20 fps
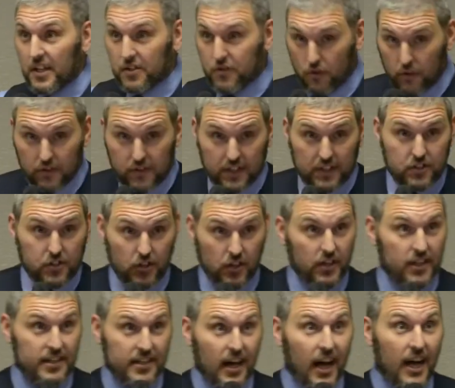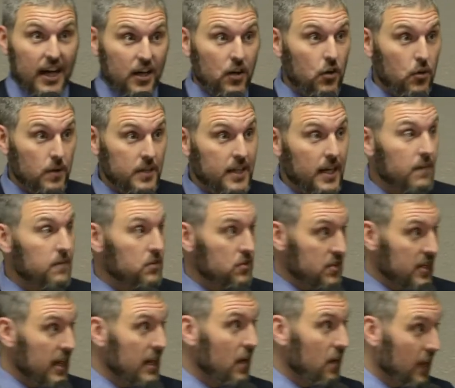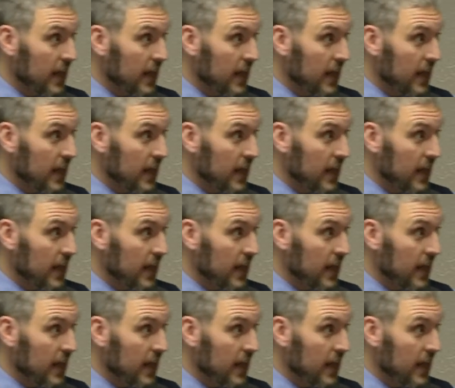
Truth is, you're going to die and go to a devil's hell.